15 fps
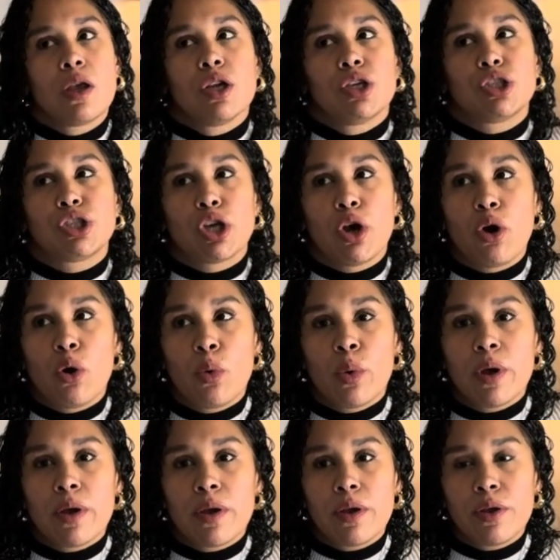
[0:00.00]
So,
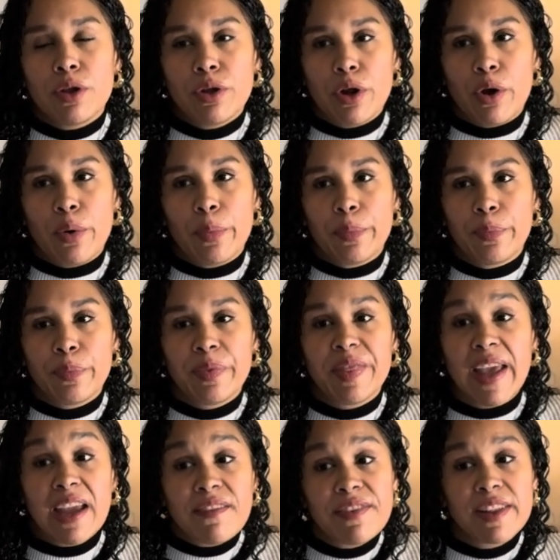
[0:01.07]
you know,
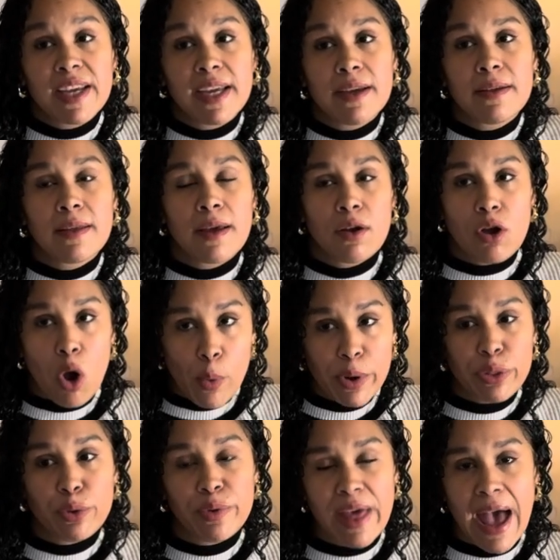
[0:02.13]
thankfully, going
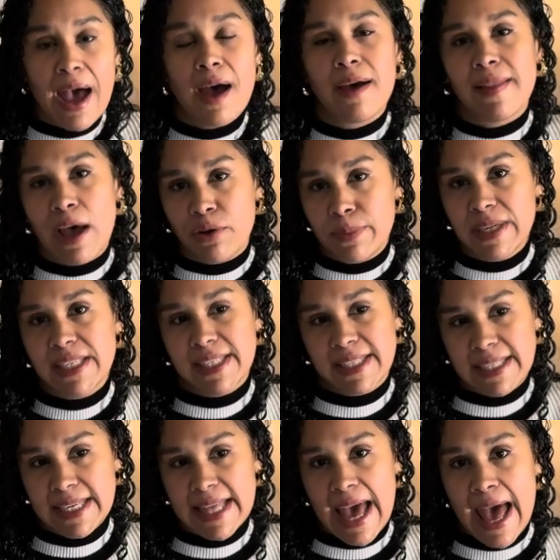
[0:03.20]
through that allowed me to
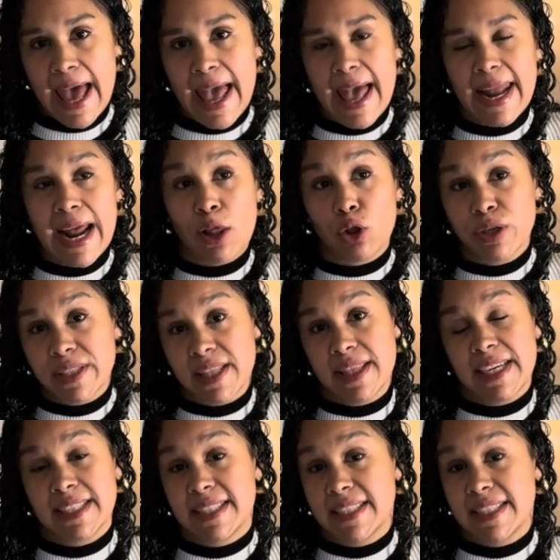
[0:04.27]
see that, and I looked at things